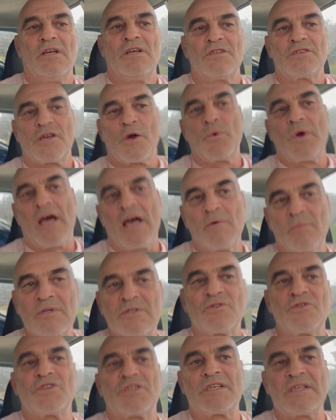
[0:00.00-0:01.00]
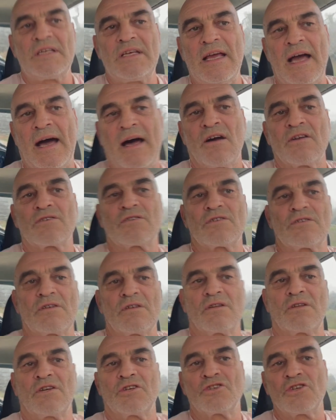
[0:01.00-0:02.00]
so we're able to see out
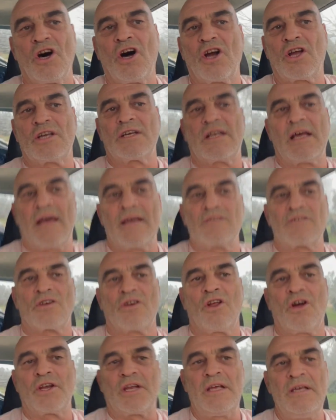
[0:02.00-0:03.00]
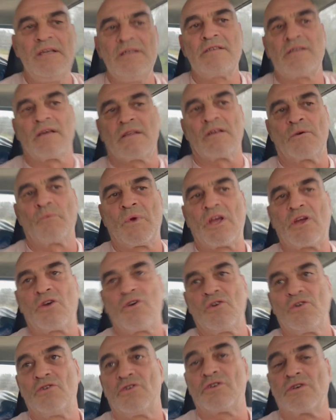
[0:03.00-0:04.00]
the darker days a lot easier than we
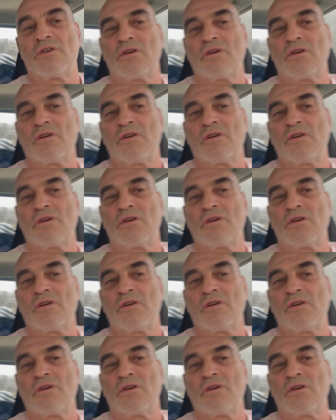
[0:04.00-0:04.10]
could